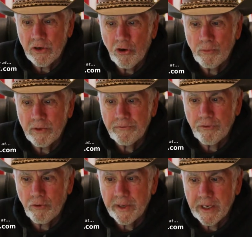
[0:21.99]

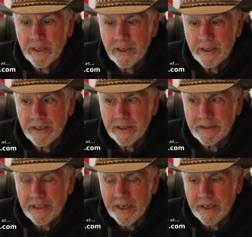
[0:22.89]
homophobic
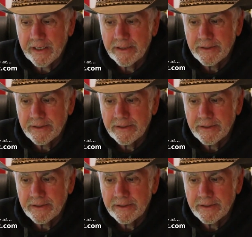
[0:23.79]
attack.